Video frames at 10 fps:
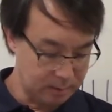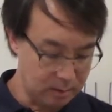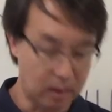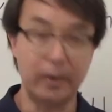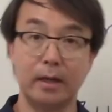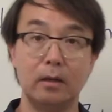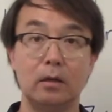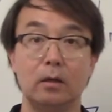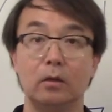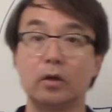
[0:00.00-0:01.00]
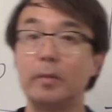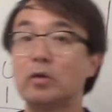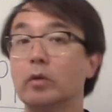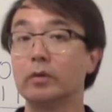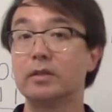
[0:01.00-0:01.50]
right, look on page
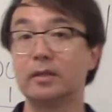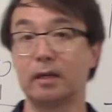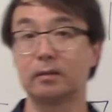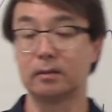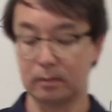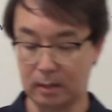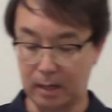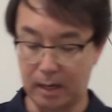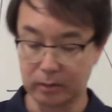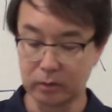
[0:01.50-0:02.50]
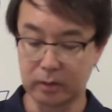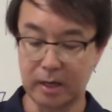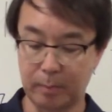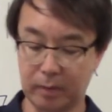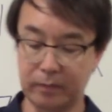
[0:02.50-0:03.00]
106. I'll do a
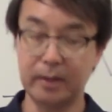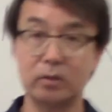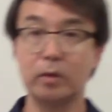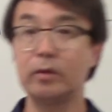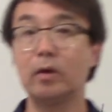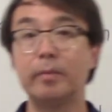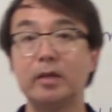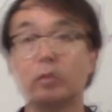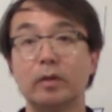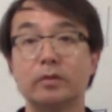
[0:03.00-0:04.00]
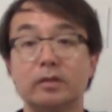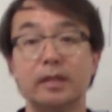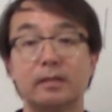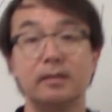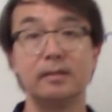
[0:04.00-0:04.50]
couple of these with you on page
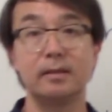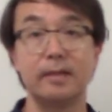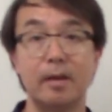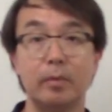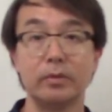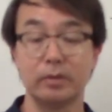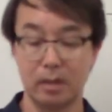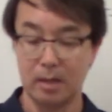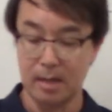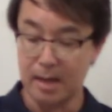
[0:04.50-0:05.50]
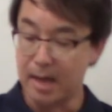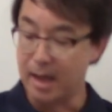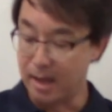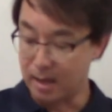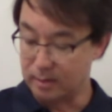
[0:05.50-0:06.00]
106, these examples,
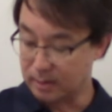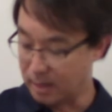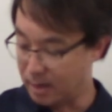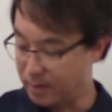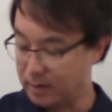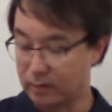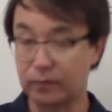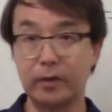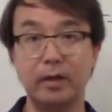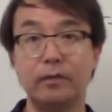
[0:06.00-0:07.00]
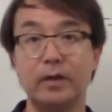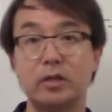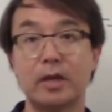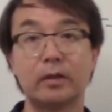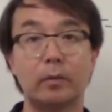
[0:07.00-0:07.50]
and then you're free to finish
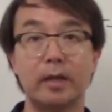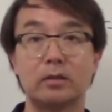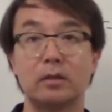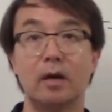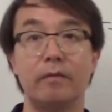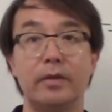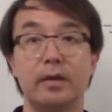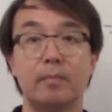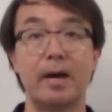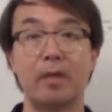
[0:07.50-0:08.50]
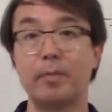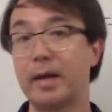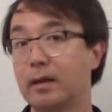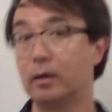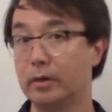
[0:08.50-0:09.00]
out the rest of the math
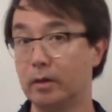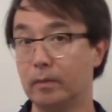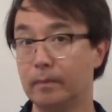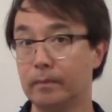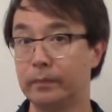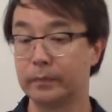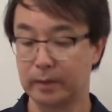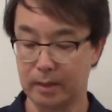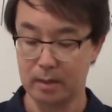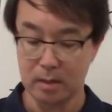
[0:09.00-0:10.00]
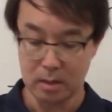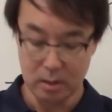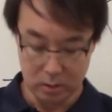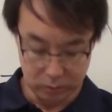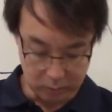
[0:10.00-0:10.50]
packet on your own. Okay?
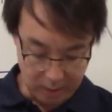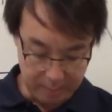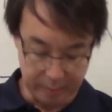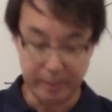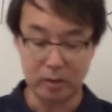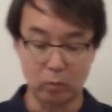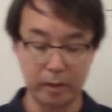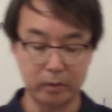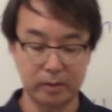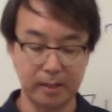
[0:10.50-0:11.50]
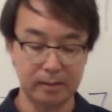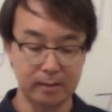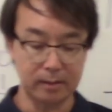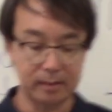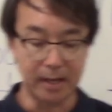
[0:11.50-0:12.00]
So I'm on page 106 at
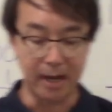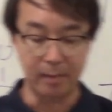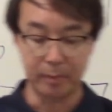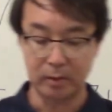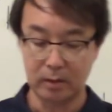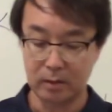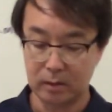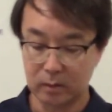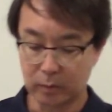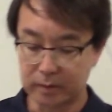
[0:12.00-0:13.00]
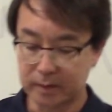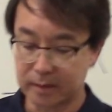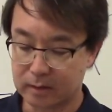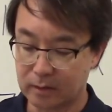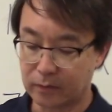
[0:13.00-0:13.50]
the top, where it says
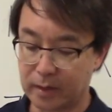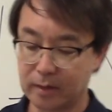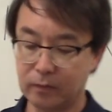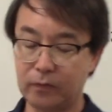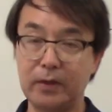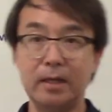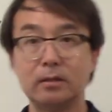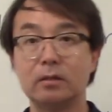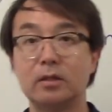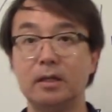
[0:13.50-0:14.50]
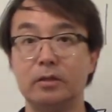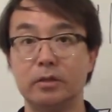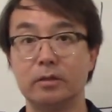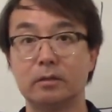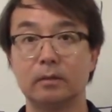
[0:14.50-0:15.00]
converting feet to
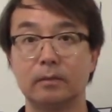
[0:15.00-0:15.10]
inches.